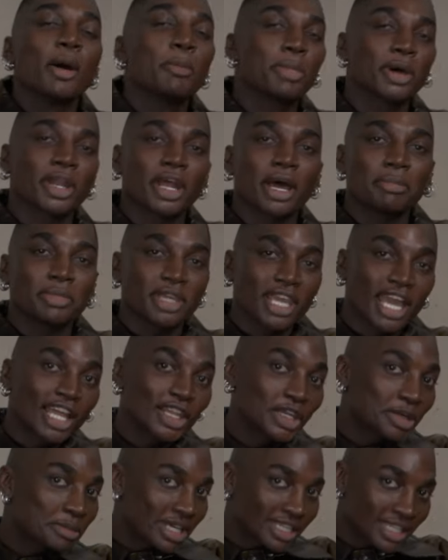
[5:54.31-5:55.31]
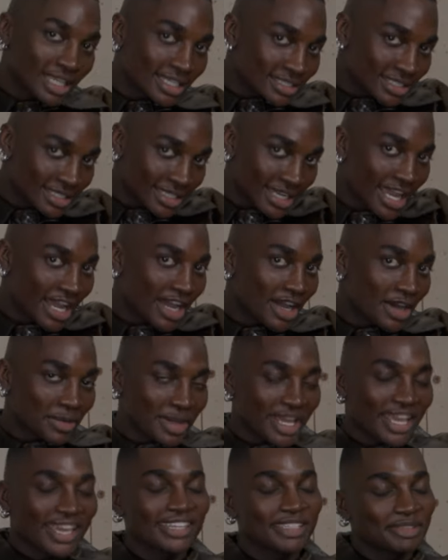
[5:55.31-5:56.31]
but yeah, I learned my lesson now,
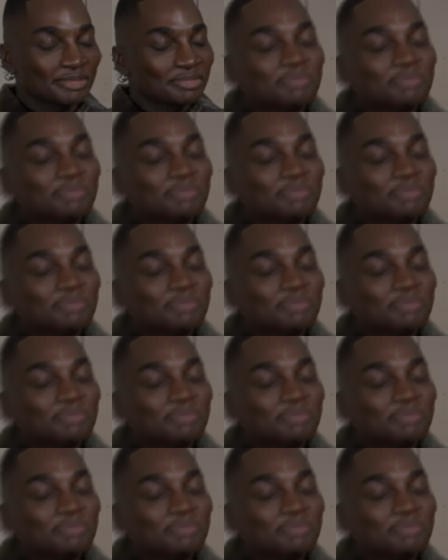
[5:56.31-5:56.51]
and